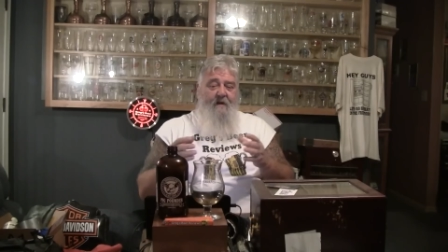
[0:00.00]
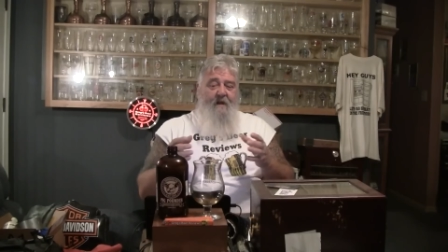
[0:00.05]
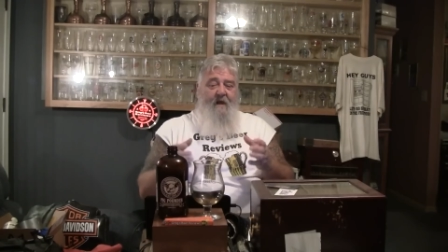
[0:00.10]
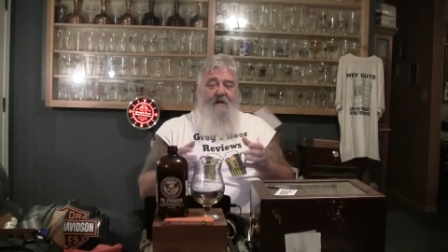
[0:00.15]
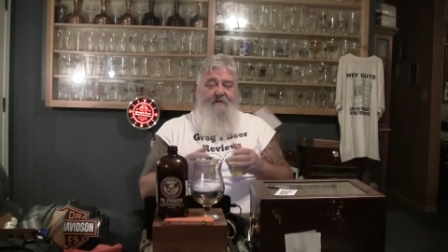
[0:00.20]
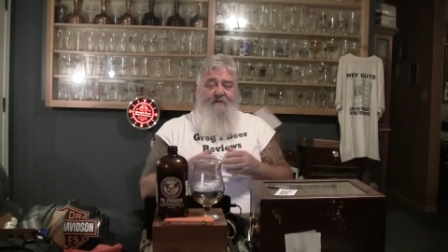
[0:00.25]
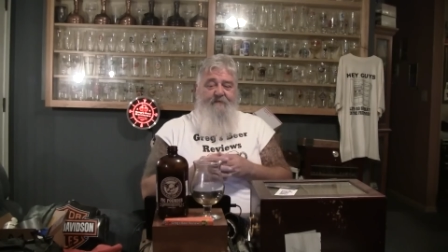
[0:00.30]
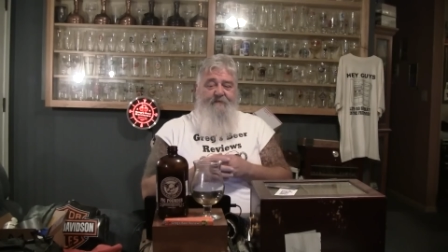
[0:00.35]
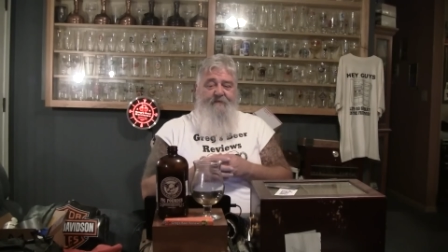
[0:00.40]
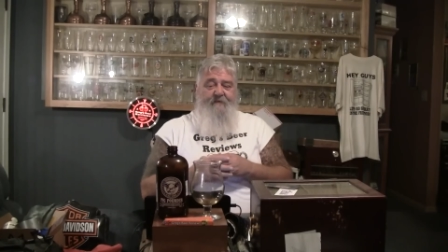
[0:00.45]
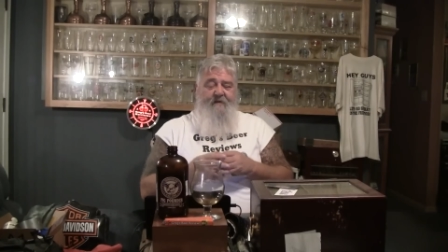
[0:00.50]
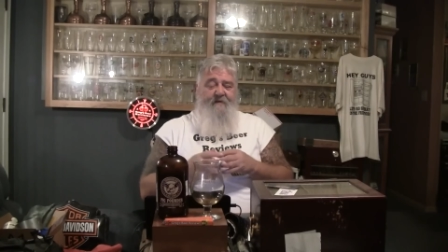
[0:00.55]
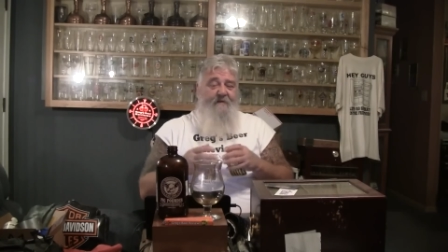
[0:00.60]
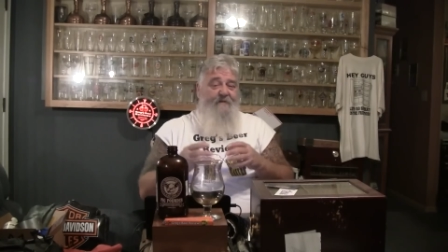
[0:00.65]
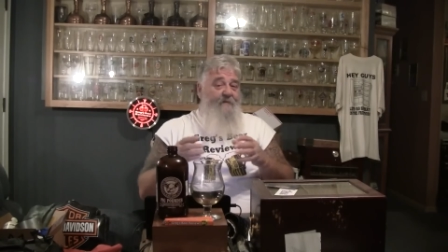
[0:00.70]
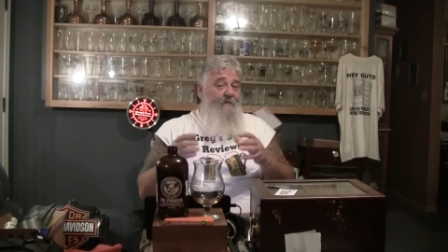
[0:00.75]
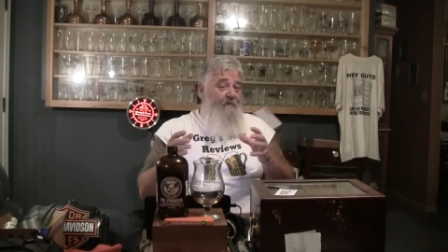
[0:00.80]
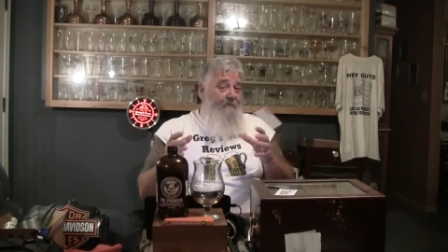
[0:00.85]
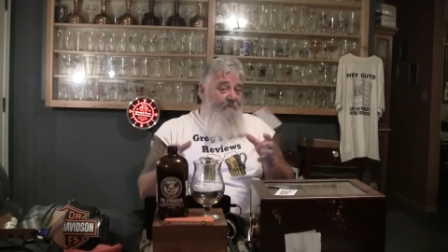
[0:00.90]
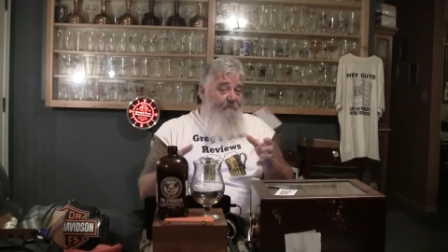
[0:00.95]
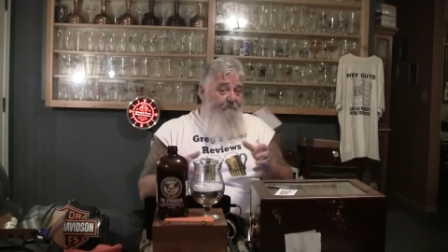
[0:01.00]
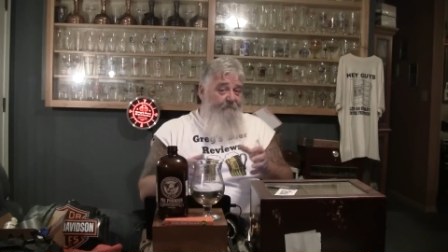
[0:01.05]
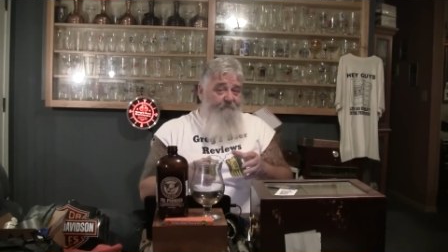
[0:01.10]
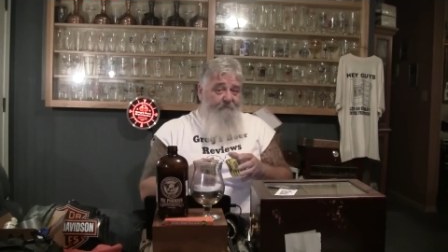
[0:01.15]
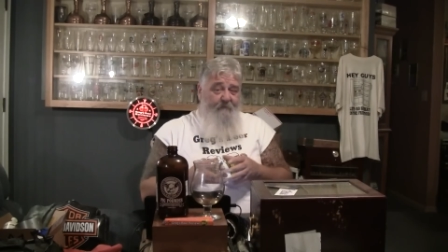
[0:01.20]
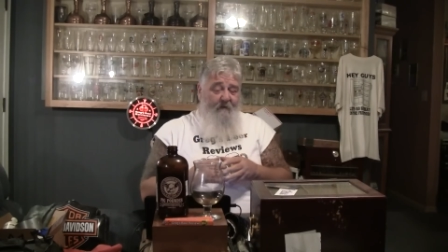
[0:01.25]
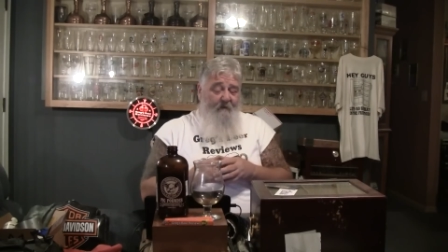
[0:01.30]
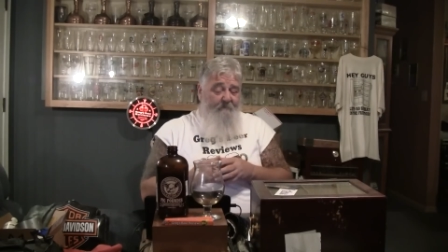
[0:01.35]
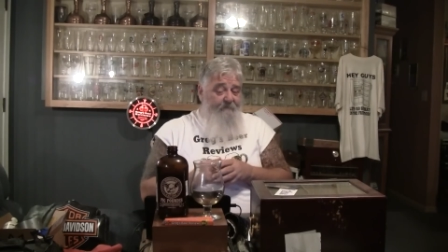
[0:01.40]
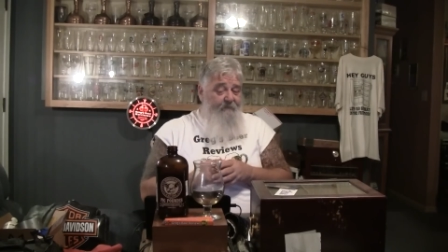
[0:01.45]
I just and they're
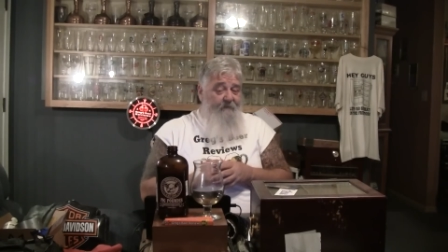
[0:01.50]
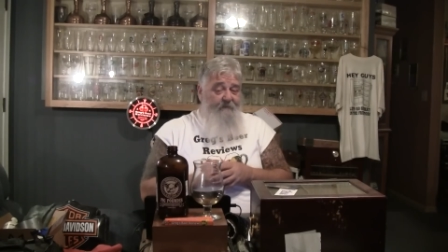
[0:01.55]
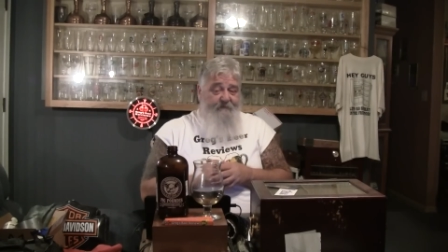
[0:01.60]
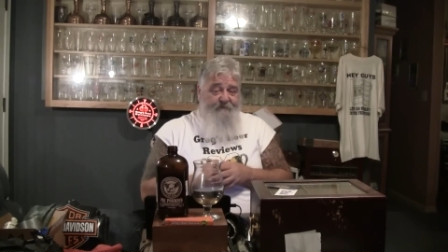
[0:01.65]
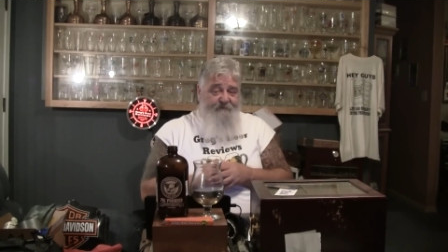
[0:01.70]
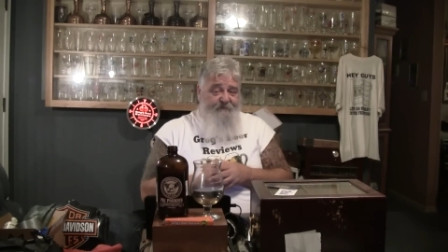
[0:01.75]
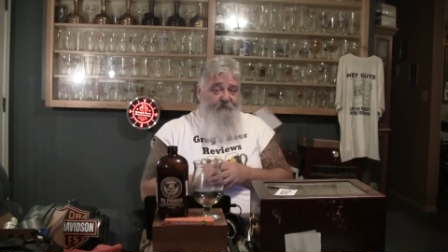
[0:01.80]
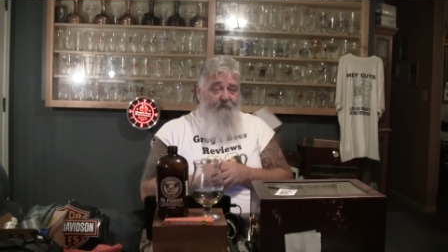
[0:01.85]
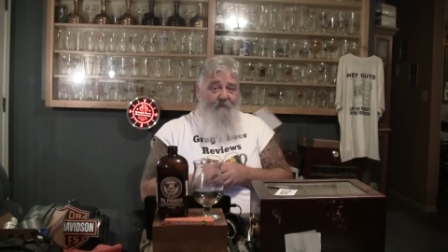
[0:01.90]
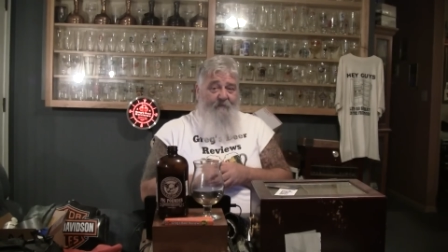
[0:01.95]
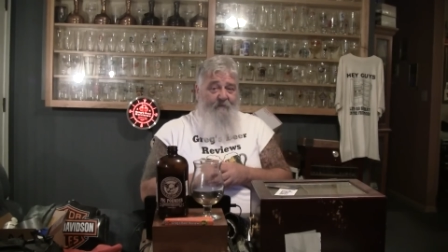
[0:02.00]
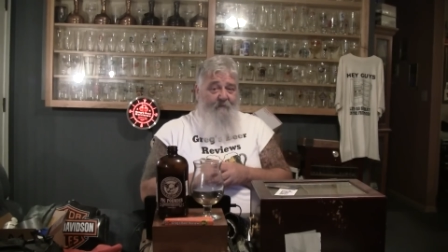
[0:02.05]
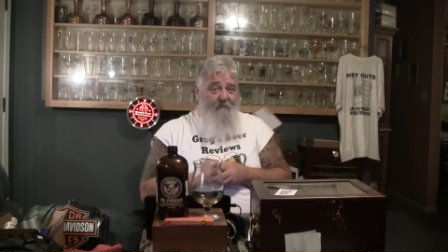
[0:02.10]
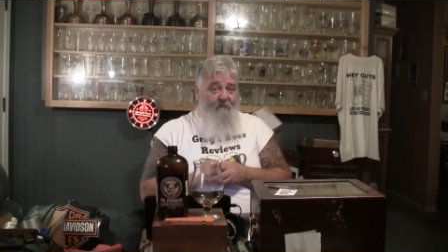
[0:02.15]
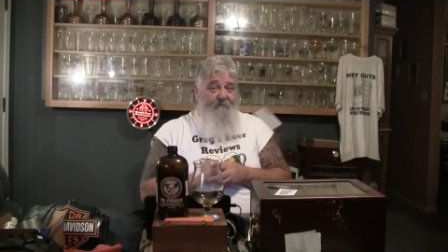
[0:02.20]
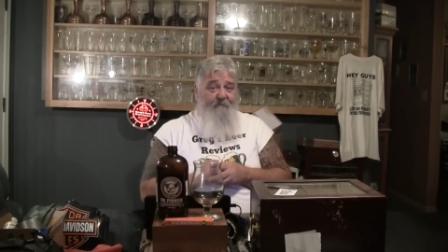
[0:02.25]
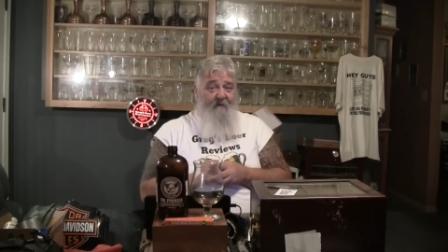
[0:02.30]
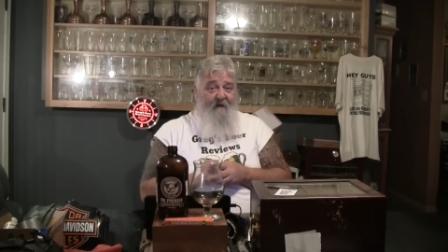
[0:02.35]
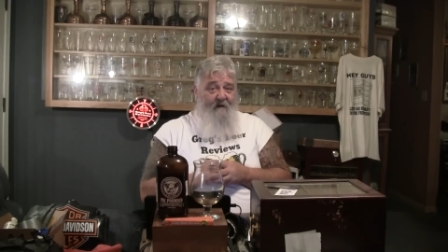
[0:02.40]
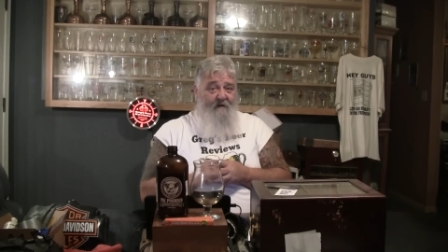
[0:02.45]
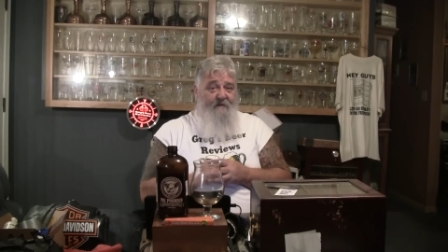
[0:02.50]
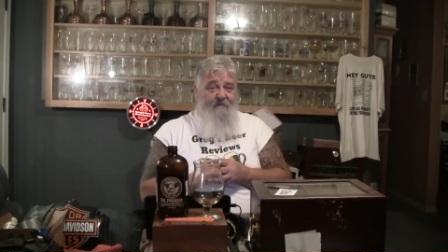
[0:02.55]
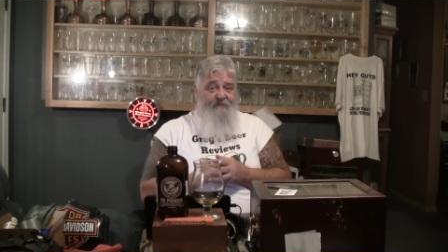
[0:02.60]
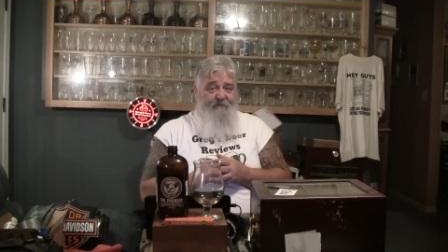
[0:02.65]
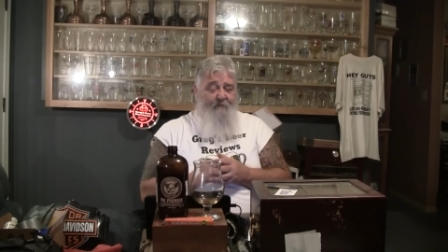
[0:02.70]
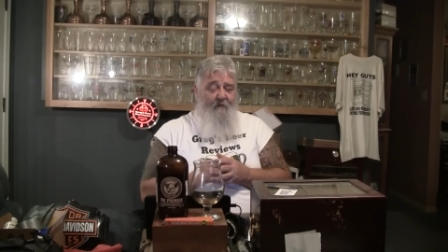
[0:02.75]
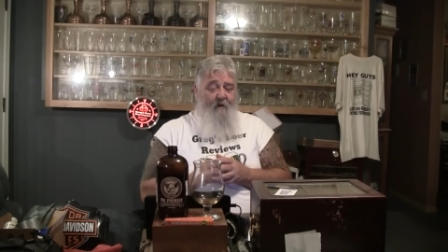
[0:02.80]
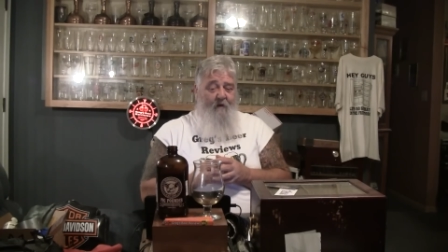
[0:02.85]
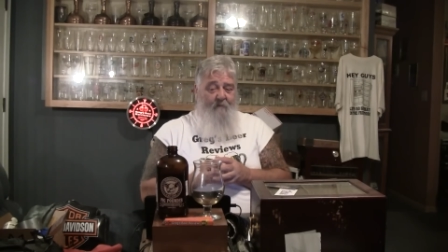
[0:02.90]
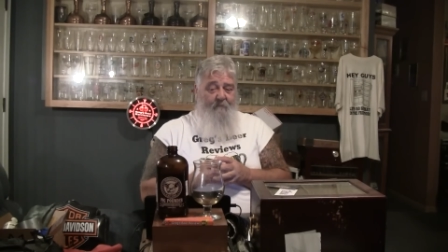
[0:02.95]
I'm pretty sure they're a fairly
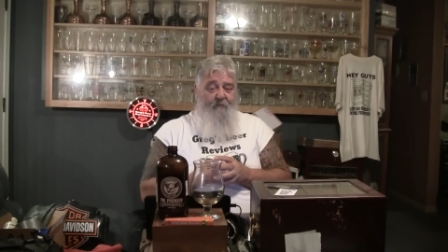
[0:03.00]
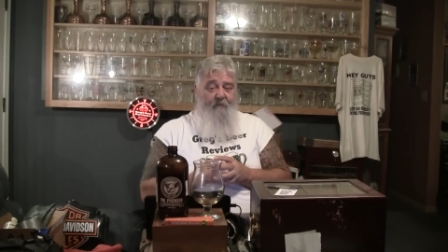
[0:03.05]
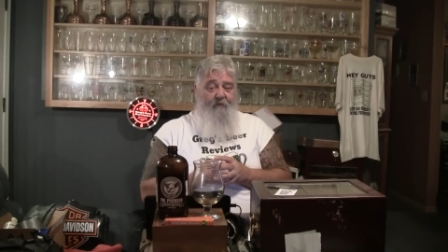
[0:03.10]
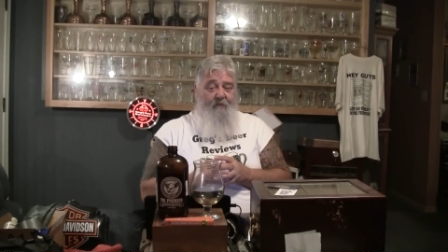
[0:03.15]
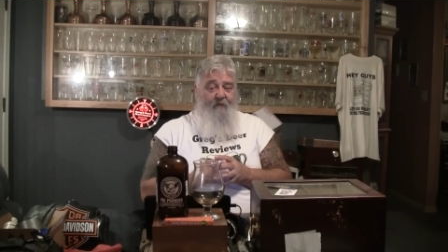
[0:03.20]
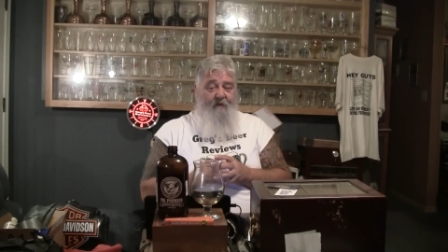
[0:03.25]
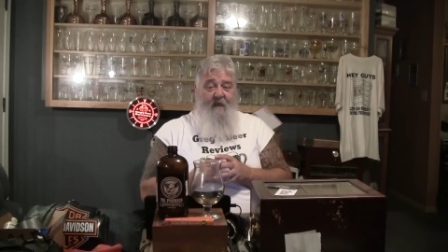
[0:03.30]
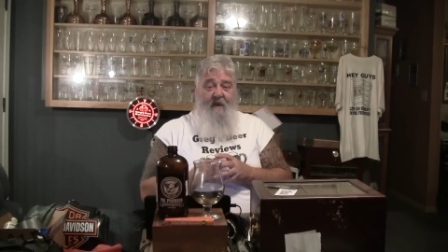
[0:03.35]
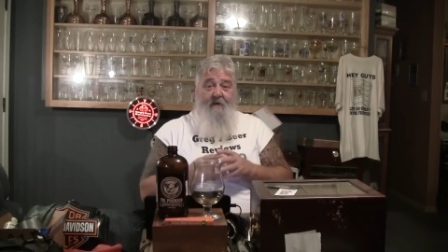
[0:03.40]
small brewery.